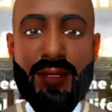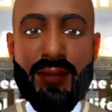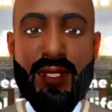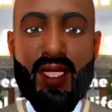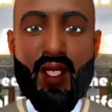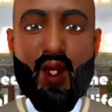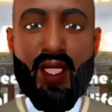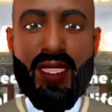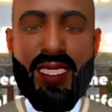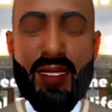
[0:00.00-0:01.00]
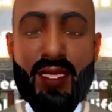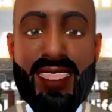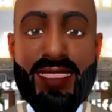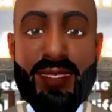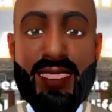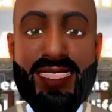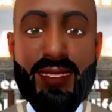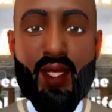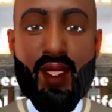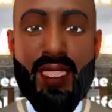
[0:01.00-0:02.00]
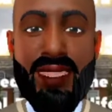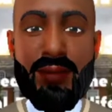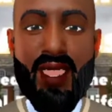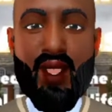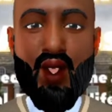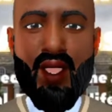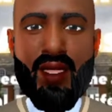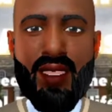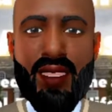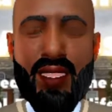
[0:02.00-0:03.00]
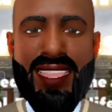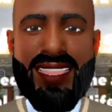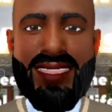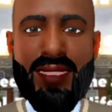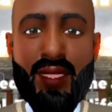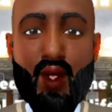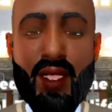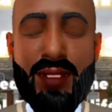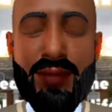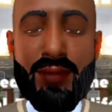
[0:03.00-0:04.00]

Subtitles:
I don't want to distract the people. I don't want to distract anyone.